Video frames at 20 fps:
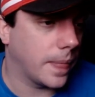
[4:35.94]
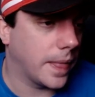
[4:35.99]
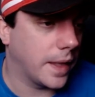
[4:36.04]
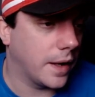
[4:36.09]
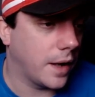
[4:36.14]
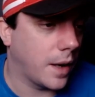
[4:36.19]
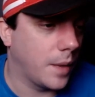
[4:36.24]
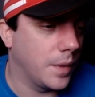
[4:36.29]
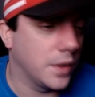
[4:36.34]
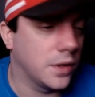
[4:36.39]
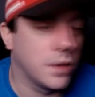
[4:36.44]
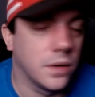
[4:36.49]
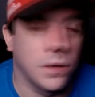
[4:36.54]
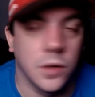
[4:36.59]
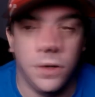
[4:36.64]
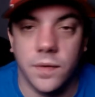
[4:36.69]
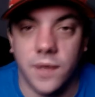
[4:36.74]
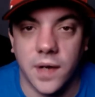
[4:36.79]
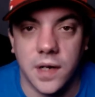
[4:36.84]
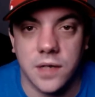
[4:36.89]
I mean, do
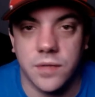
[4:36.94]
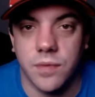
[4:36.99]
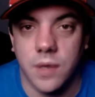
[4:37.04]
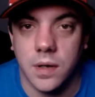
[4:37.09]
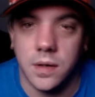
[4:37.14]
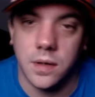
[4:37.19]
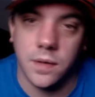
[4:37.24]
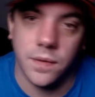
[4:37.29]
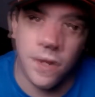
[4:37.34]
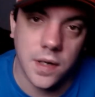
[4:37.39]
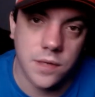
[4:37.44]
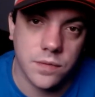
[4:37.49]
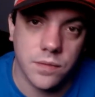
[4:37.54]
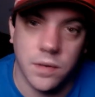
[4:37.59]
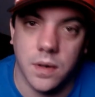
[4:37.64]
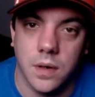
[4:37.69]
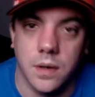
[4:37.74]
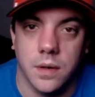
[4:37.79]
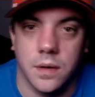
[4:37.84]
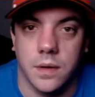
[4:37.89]
you think that's right? Do you think that's
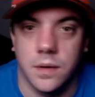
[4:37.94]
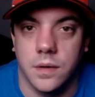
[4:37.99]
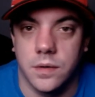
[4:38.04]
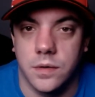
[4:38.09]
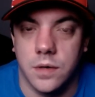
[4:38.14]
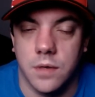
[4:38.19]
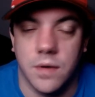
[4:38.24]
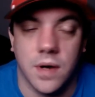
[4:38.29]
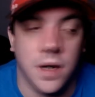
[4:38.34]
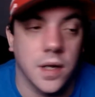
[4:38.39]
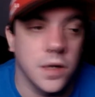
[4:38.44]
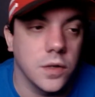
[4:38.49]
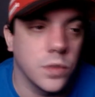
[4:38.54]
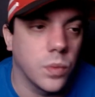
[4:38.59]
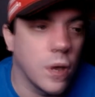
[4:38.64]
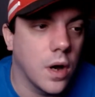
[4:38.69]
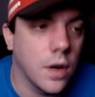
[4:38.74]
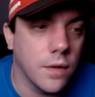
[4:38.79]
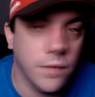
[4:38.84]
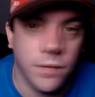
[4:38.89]
wrong? Do you reckon he's
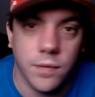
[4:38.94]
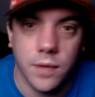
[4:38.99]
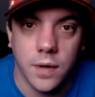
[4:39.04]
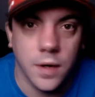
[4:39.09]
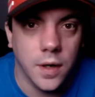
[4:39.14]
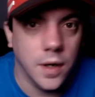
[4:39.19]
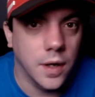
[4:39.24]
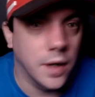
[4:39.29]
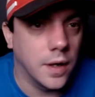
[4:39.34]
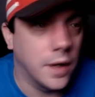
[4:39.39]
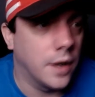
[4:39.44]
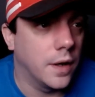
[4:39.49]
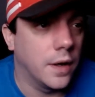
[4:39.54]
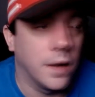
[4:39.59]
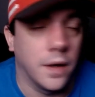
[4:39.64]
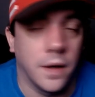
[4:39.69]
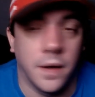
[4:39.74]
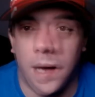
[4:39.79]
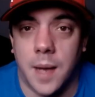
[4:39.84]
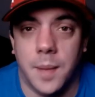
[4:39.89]
worth?
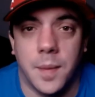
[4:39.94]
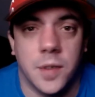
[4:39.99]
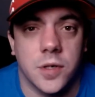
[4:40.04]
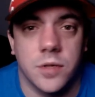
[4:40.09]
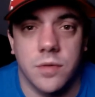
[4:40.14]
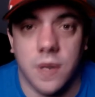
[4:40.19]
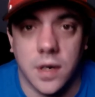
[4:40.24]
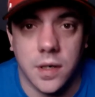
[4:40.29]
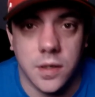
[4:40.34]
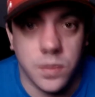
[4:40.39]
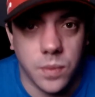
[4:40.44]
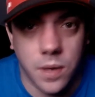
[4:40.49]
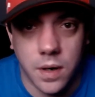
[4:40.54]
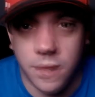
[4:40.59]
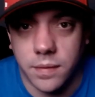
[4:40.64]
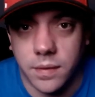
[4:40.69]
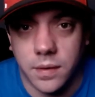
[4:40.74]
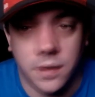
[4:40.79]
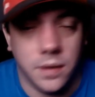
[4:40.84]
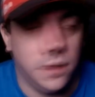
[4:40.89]
How much do you reckon he's
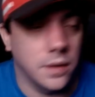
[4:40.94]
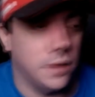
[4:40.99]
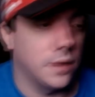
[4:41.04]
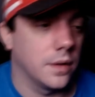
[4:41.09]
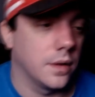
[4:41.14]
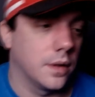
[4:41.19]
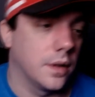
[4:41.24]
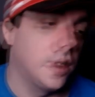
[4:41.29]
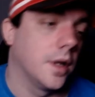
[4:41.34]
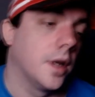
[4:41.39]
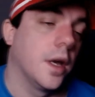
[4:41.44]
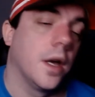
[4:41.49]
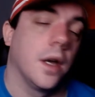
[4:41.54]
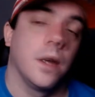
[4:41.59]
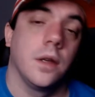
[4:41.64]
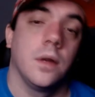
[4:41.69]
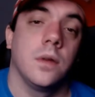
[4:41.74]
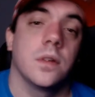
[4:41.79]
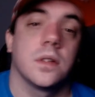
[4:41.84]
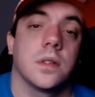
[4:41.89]
worth?
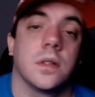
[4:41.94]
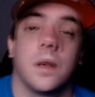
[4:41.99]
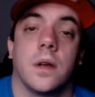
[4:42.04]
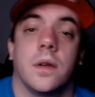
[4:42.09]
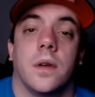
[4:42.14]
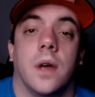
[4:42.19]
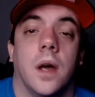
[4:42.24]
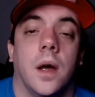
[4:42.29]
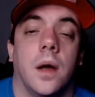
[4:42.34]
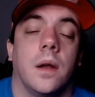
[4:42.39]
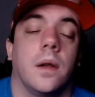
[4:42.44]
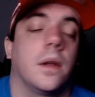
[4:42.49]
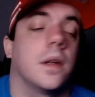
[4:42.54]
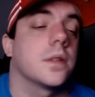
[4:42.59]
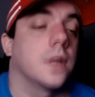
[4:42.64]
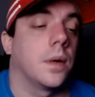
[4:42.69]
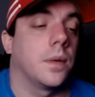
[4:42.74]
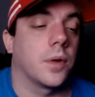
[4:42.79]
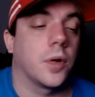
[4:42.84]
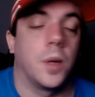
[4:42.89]
You just know, uh, let
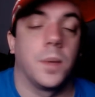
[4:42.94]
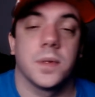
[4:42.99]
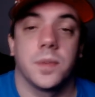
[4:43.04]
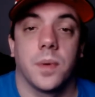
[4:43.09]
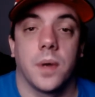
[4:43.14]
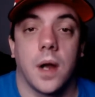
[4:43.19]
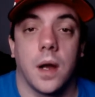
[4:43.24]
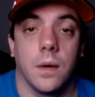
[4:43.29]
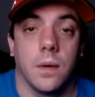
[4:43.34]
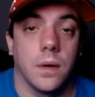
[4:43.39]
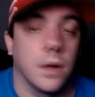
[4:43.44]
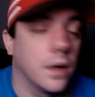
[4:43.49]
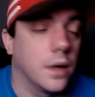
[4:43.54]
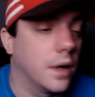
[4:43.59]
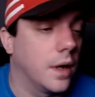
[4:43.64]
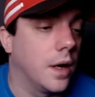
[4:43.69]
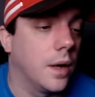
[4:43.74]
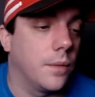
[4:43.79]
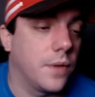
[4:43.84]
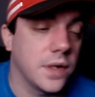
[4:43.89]
us know in the comments below.
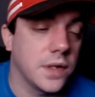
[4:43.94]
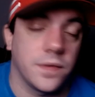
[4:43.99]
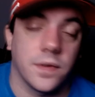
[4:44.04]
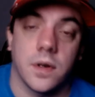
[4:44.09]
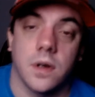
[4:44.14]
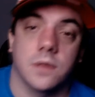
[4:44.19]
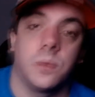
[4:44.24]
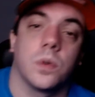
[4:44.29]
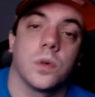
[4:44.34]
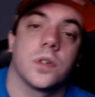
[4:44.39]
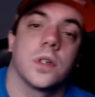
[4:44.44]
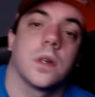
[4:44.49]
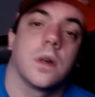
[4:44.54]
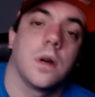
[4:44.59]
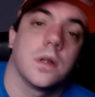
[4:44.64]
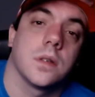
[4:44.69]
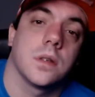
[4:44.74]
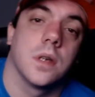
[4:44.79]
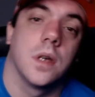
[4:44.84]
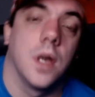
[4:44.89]
Uh, thanks for guys for watching,
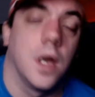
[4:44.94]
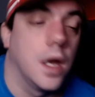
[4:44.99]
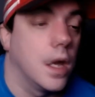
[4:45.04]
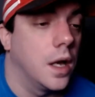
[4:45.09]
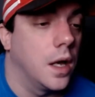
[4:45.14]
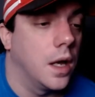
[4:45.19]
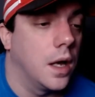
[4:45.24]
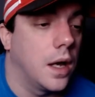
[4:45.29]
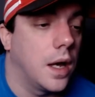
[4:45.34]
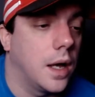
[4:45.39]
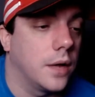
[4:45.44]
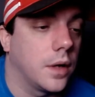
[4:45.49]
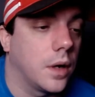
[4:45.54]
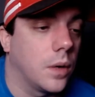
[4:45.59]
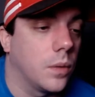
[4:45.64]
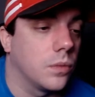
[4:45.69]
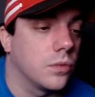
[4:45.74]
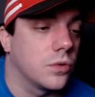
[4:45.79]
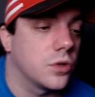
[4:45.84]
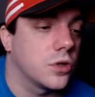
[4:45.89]
guys, and I
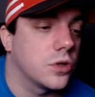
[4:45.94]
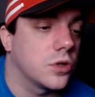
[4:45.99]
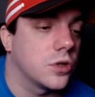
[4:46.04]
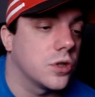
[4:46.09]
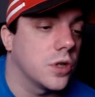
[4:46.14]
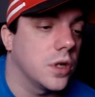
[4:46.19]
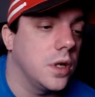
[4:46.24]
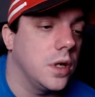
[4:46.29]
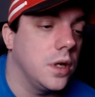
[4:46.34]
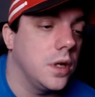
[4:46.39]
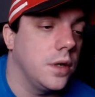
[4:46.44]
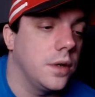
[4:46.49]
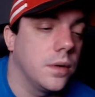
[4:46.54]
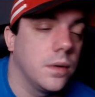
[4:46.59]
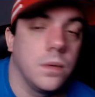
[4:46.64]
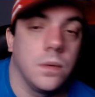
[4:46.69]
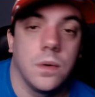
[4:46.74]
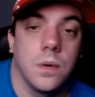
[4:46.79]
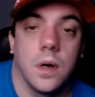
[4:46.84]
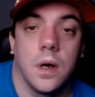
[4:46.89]
will see
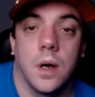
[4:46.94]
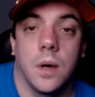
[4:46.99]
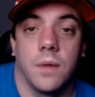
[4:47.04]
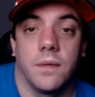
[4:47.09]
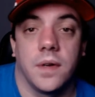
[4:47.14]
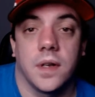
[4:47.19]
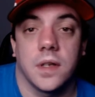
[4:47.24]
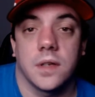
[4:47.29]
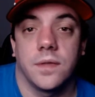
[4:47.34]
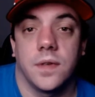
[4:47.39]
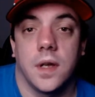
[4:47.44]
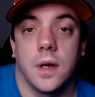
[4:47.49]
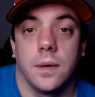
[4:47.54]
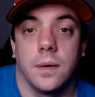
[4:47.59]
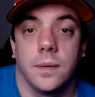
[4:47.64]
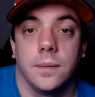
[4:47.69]
you uh, on the next video.